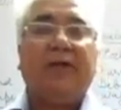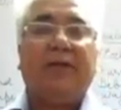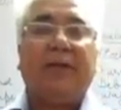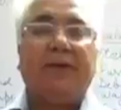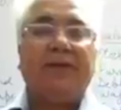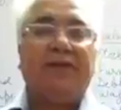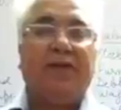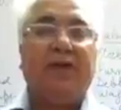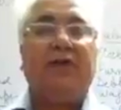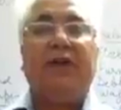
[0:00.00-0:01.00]
for the
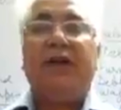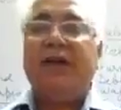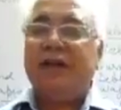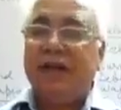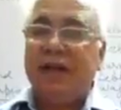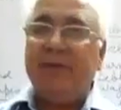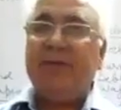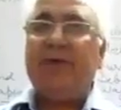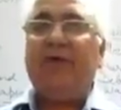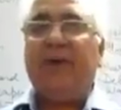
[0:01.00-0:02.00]
preparation of
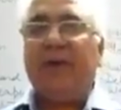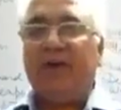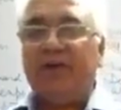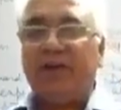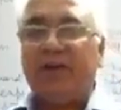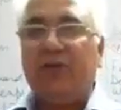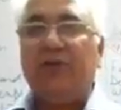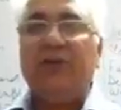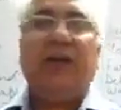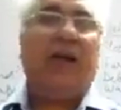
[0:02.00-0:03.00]
trading, profit and loss
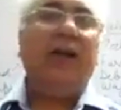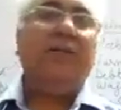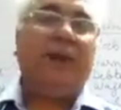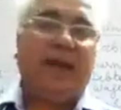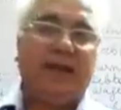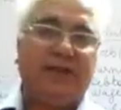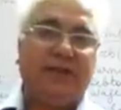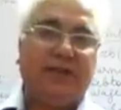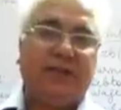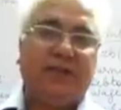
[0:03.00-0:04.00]
account and balance
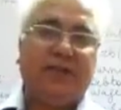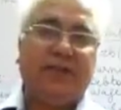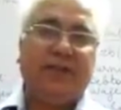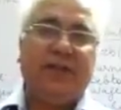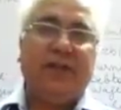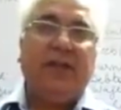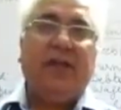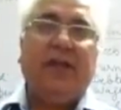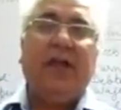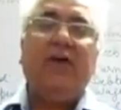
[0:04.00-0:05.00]
sheet.
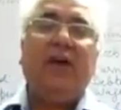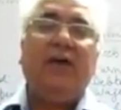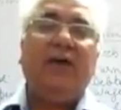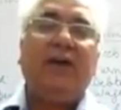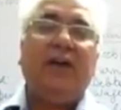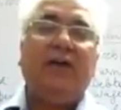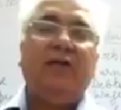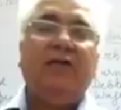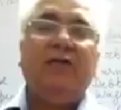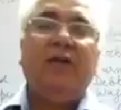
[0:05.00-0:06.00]
Now I will tell
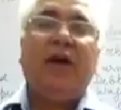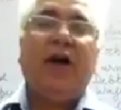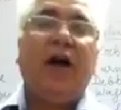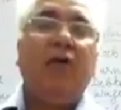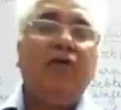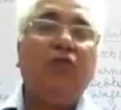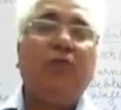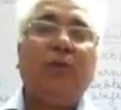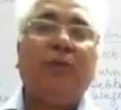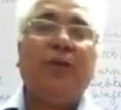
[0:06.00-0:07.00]
you how to
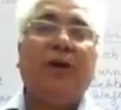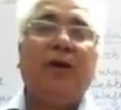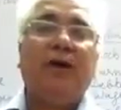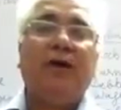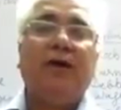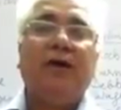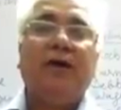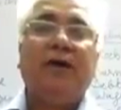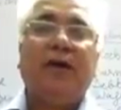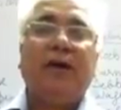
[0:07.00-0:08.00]
prepare
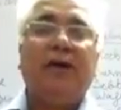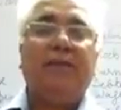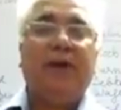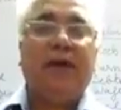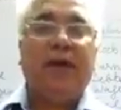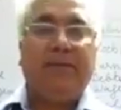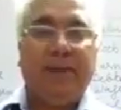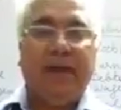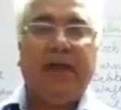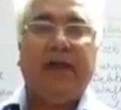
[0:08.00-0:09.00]
trading
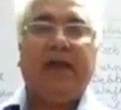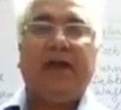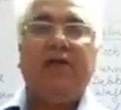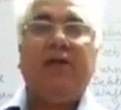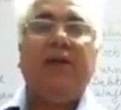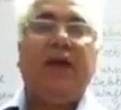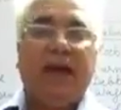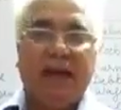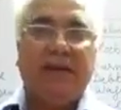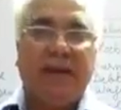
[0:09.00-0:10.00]
P&L account
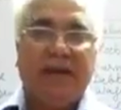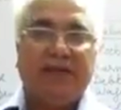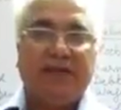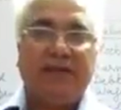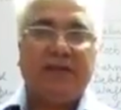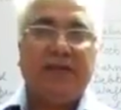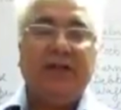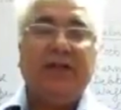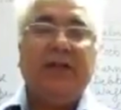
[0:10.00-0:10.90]
and balance sheet.